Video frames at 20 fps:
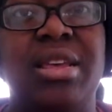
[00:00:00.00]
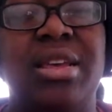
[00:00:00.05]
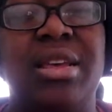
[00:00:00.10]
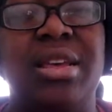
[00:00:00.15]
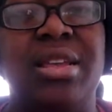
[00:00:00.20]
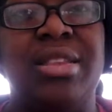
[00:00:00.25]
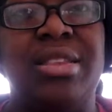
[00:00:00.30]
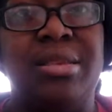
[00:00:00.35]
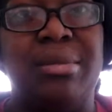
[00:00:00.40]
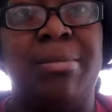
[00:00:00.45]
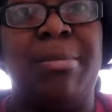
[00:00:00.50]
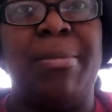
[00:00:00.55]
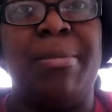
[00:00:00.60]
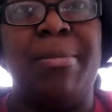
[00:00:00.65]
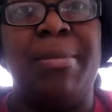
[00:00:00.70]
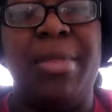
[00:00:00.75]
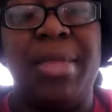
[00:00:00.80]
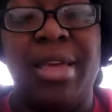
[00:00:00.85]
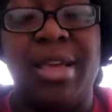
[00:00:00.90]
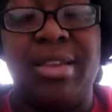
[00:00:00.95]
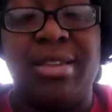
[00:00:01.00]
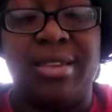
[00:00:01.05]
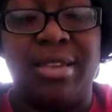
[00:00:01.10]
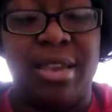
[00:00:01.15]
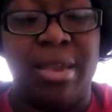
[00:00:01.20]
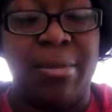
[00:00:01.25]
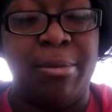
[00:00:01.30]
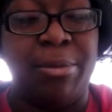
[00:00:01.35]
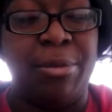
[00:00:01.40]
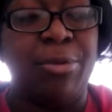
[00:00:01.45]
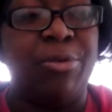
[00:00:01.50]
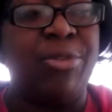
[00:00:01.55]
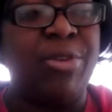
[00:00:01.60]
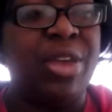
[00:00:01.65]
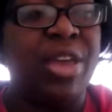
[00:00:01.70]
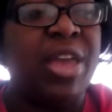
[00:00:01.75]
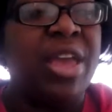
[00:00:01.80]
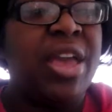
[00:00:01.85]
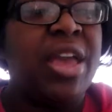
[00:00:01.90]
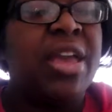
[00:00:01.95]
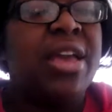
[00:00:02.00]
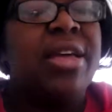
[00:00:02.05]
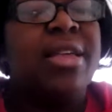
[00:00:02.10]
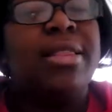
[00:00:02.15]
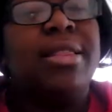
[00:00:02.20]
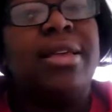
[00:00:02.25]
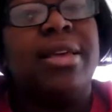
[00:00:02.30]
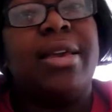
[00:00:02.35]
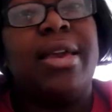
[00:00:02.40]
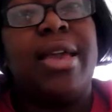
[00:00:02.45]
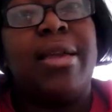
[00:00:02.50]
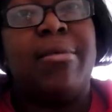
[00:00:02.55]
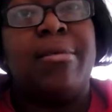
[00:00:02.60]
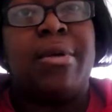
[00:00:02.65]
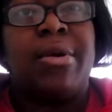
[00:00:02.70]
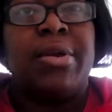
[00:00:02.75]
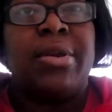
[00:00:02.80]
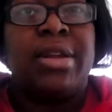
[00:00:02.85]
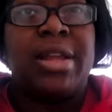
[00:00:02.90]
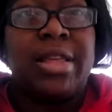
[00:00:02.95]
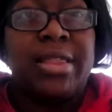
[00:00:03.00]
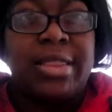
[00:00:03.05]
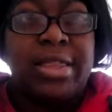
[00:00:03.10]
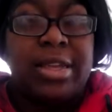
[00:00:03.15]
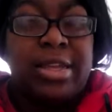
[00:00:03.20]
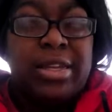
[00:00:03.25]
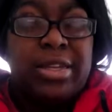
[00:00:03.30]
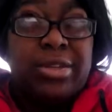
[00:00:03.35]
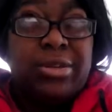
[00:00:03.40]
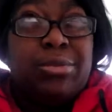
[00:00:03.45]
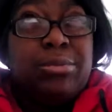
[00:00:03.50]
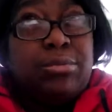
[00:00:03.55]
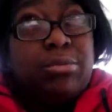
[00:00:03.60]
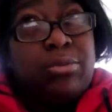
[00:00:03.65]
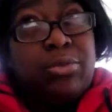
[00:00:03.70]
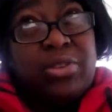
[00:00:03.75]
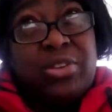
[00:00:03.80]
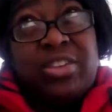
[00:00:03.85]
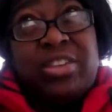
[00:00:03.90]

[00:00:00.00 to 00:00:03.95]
It's a movie, came out in, I think, I want